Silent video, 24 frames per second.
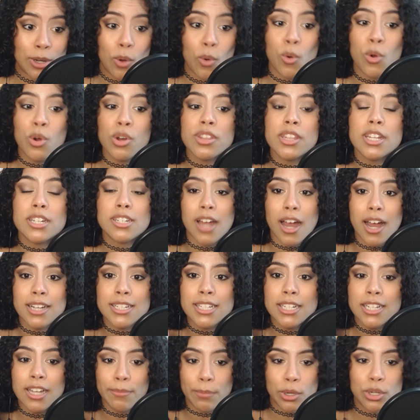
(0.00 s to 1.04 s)
or the
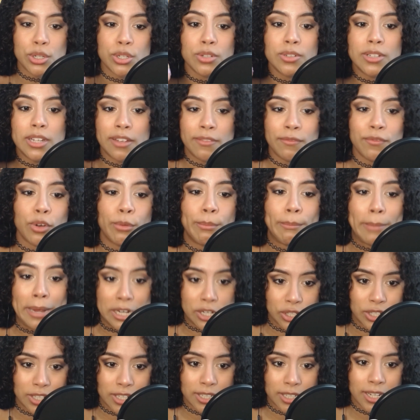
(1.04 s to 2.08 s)
doxing of personal
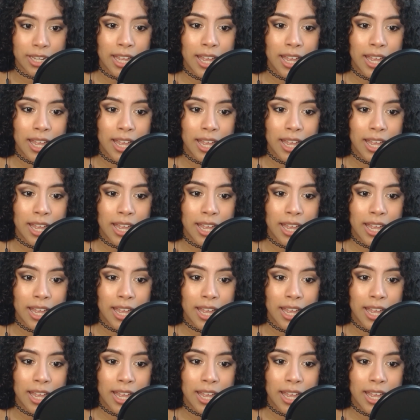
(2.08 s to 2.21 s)
information.